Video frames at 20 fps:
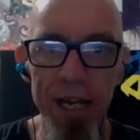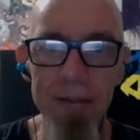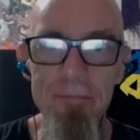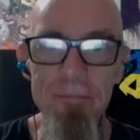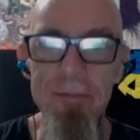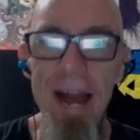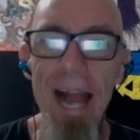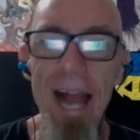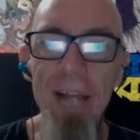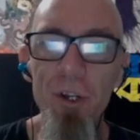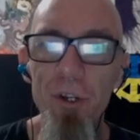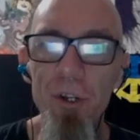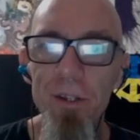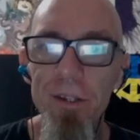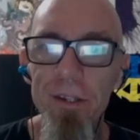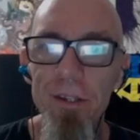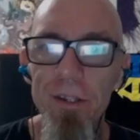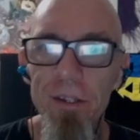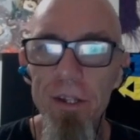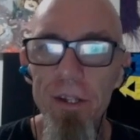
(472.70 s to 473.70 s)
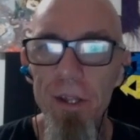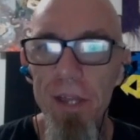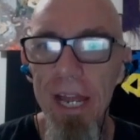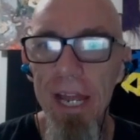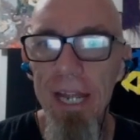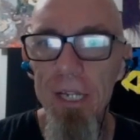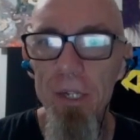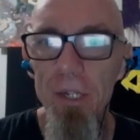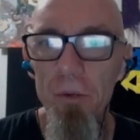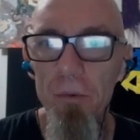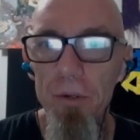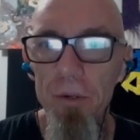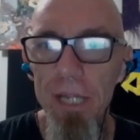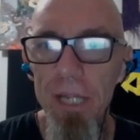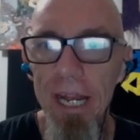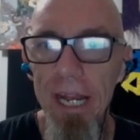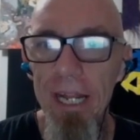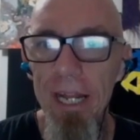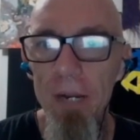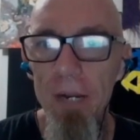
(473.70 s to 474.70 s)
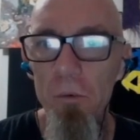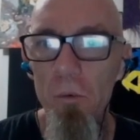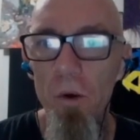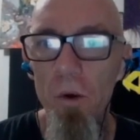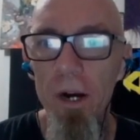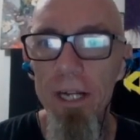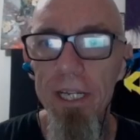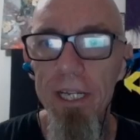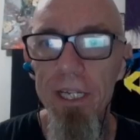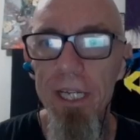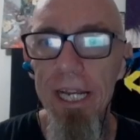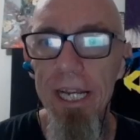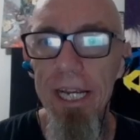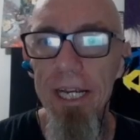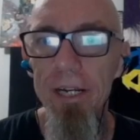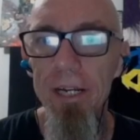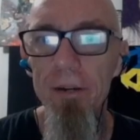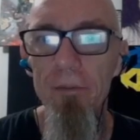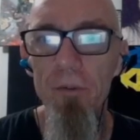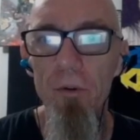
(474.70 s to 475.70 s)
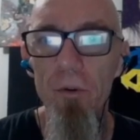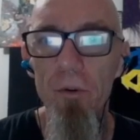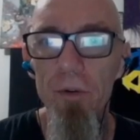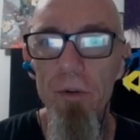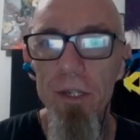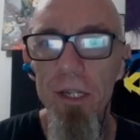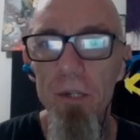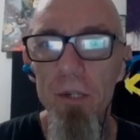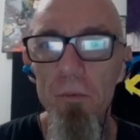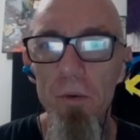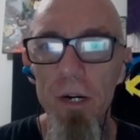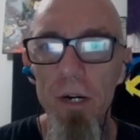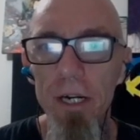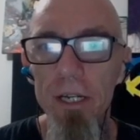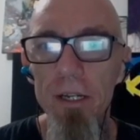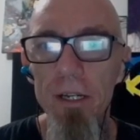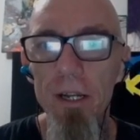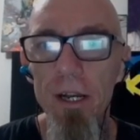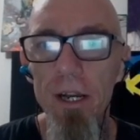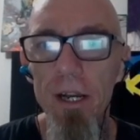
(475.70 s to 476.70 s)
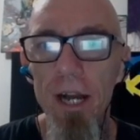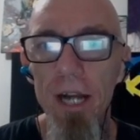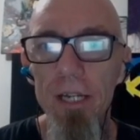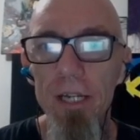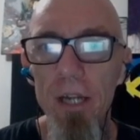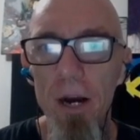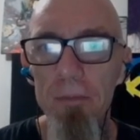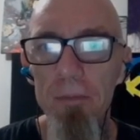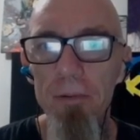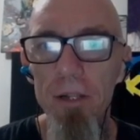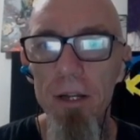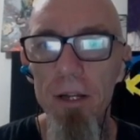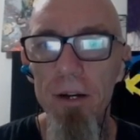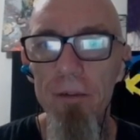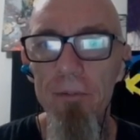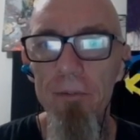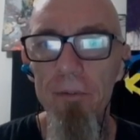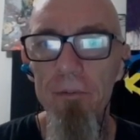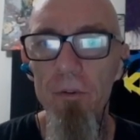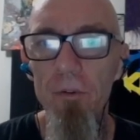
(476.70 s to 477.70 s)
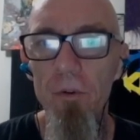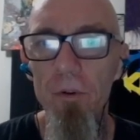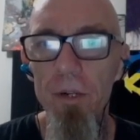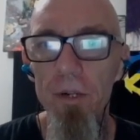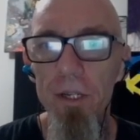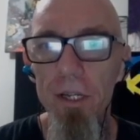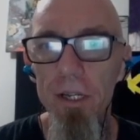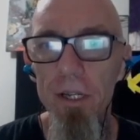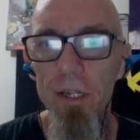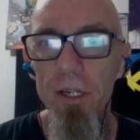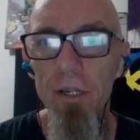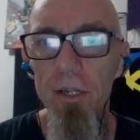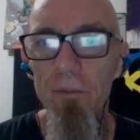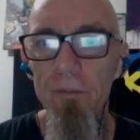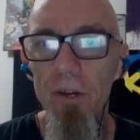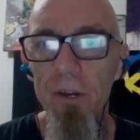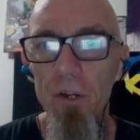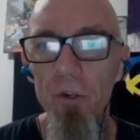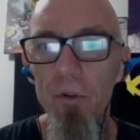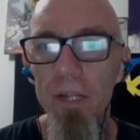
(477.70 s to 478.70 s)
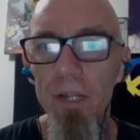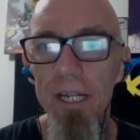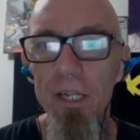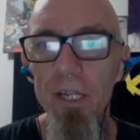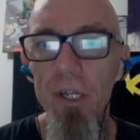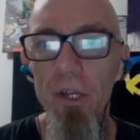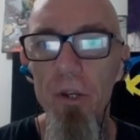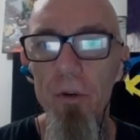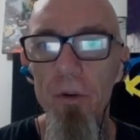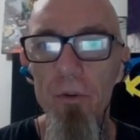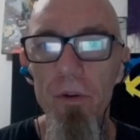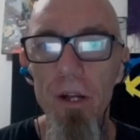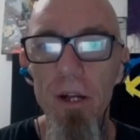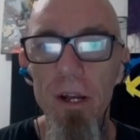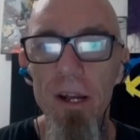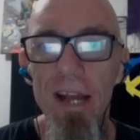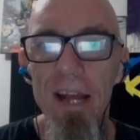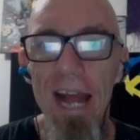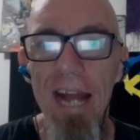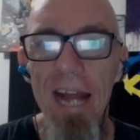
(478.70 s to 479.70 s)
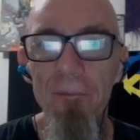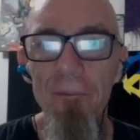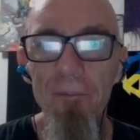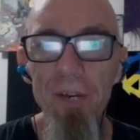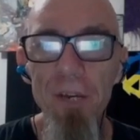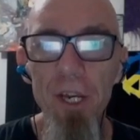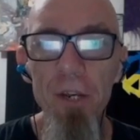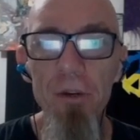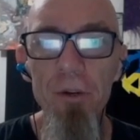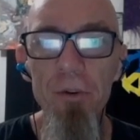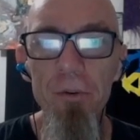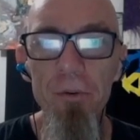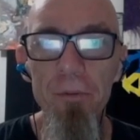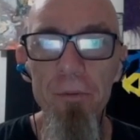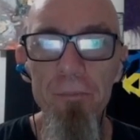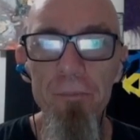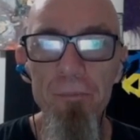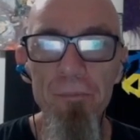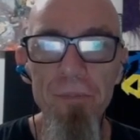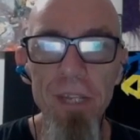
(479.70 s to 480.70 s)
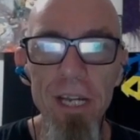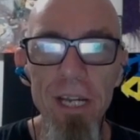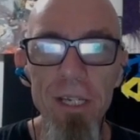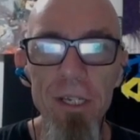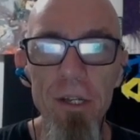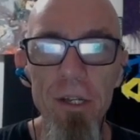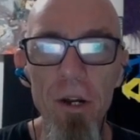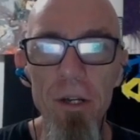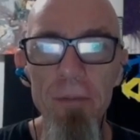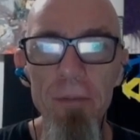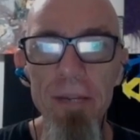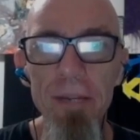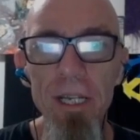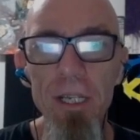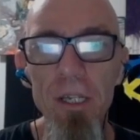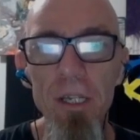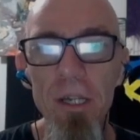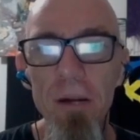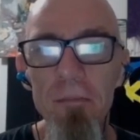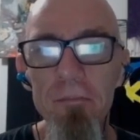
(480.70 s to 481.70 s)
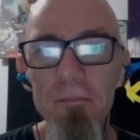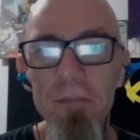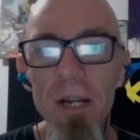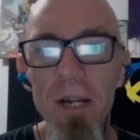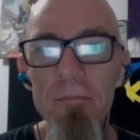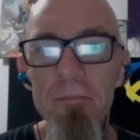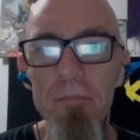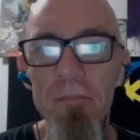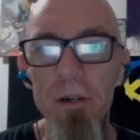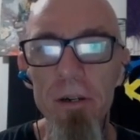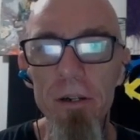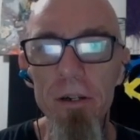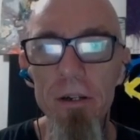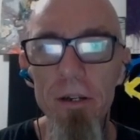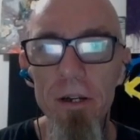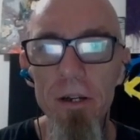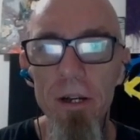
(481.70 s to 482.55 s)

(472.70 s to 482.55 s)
imagine the thing, so we'll say like one is here, of course, it's one. A couple of course, is visually 2. And a few is going to be some number